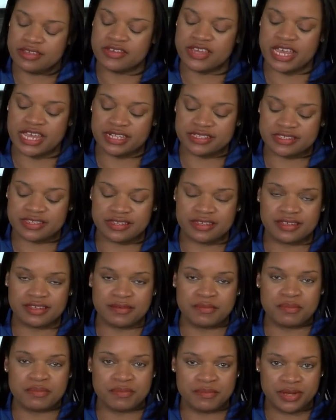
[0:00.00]
you can't see
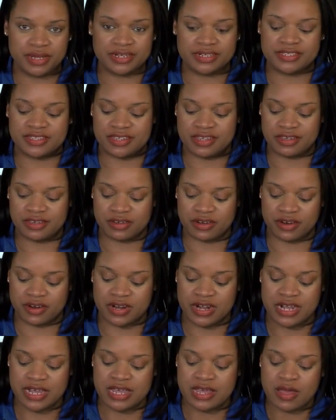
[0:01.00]
it, but it's here.